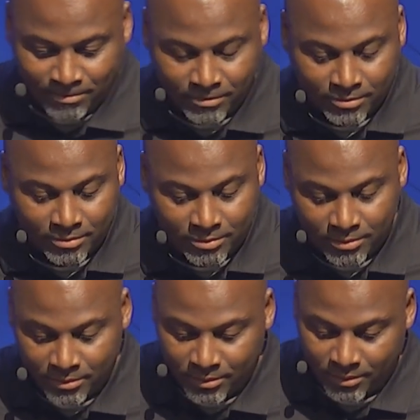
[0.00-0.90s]

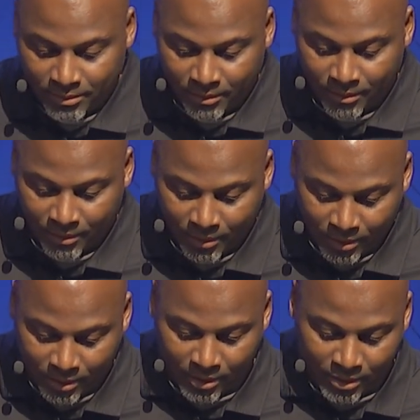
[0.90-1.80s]

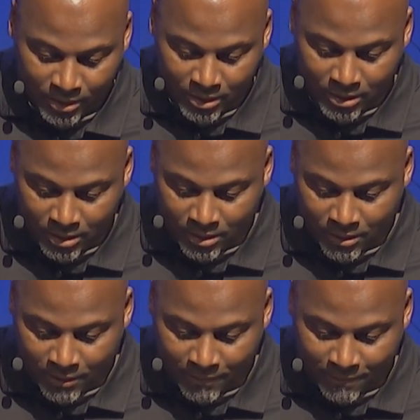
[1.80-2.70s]
[no speech]